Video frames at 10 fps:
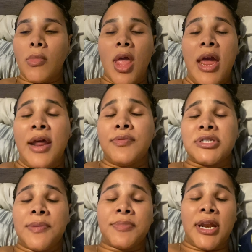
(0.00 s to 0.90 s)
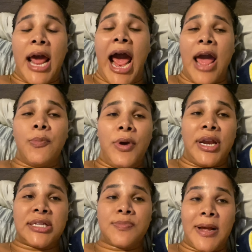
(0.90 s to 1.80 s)
and it was something I
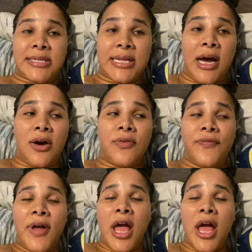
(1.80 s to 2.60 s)
witnessed myself